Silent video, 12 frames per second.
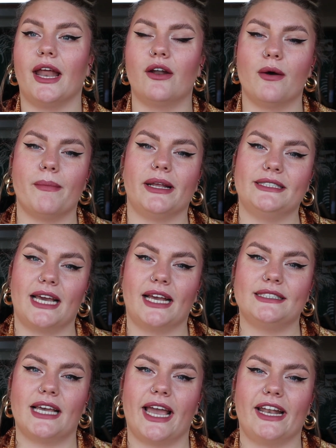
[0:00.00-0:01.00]
And on my
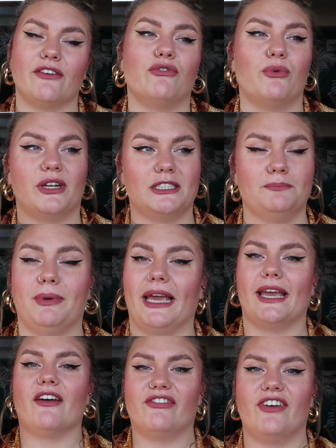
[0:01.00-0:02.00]
dad's side, everyone is
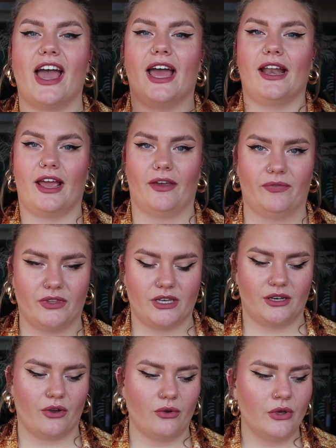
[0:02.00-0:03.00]
big and fat and,
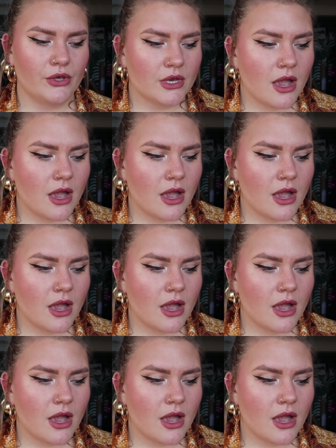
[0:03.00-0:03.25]
you know.